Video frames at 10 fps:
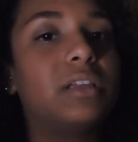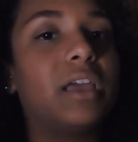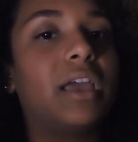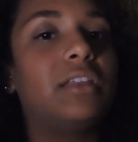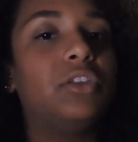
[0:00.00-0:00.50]

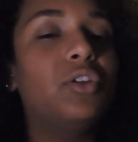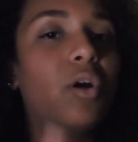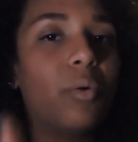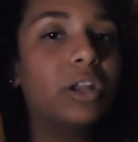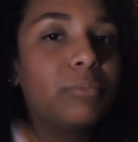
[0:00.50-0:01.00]
and you
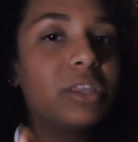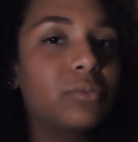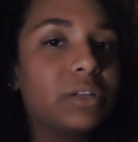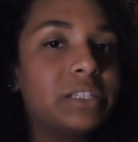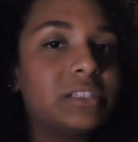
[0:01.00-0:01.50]
don't want to be
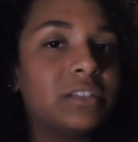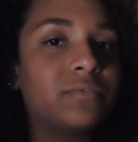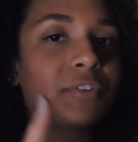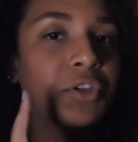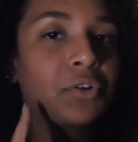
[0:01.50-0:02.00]
the reason
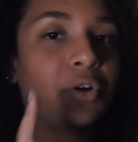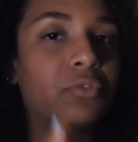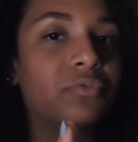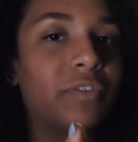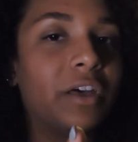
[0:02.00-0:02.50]
for your
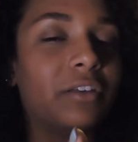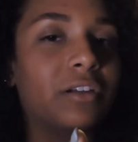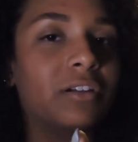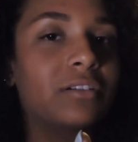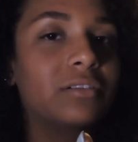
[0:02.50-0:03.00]
own
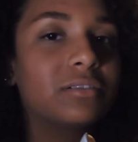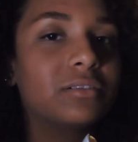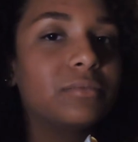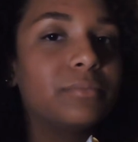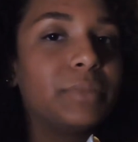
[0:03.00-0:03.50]
failure
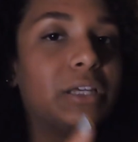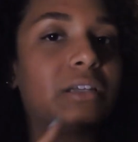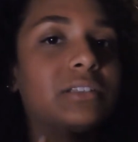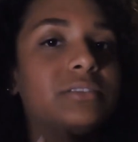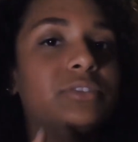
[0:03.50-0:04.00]

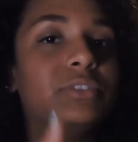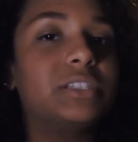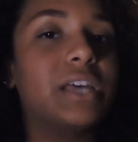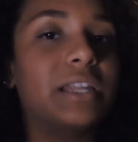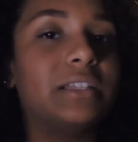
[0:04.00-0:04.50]
because you
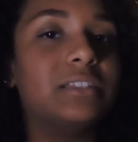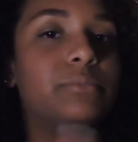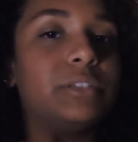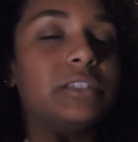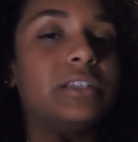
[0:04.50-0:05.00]
decided to
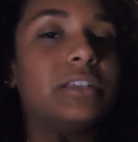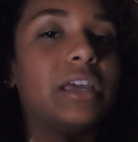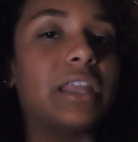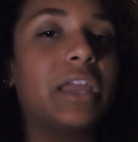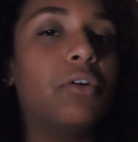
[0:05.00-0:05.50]
be
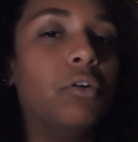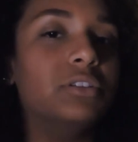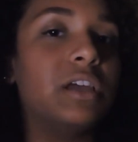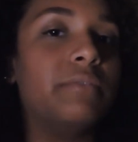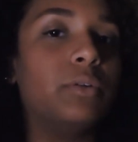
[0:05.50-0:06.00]
an a-hole
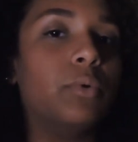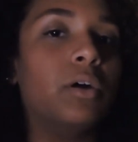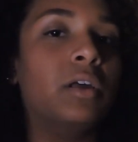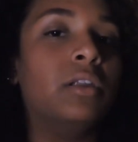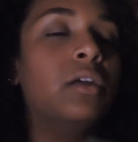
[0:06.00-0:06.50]
to
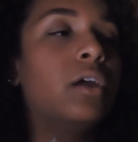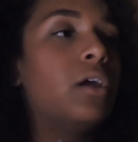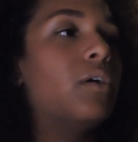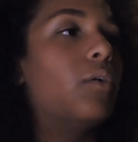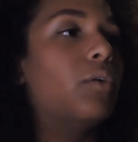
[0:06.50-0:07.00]
everyone,
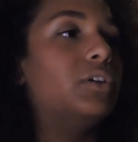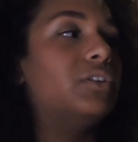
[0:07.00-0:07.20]
or you